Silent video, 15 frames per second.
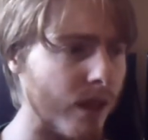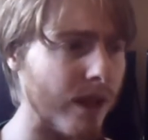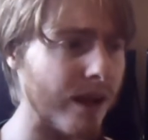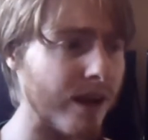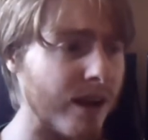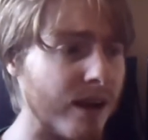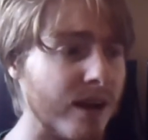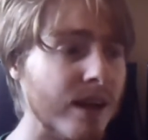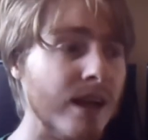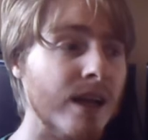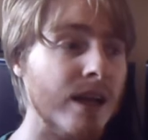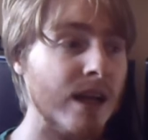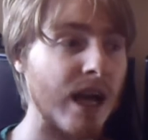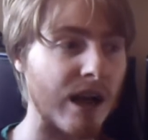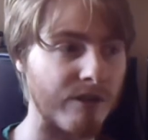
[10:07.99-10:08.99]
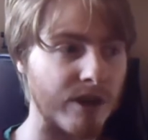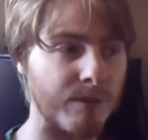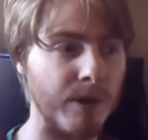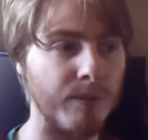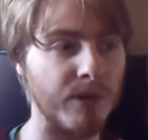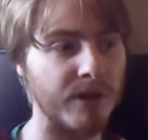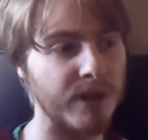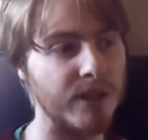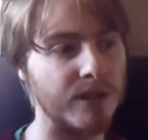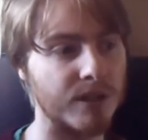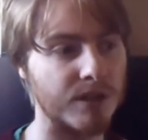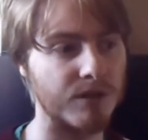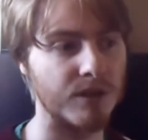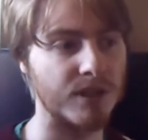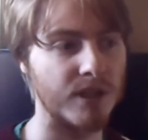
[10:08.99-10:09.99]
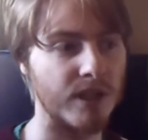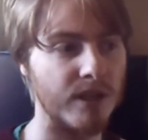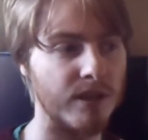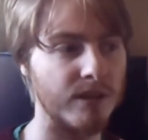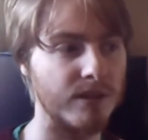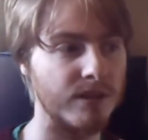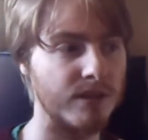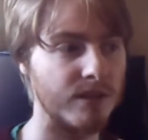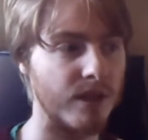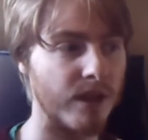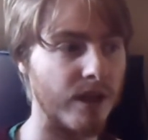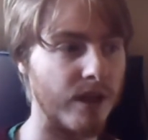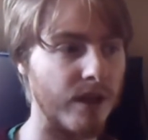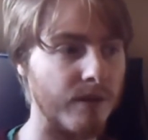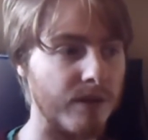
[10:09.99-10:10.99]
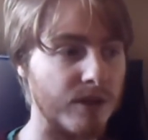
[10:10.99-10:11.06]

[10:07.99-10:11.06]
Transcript: Uh, I've had people in the industry say that uh,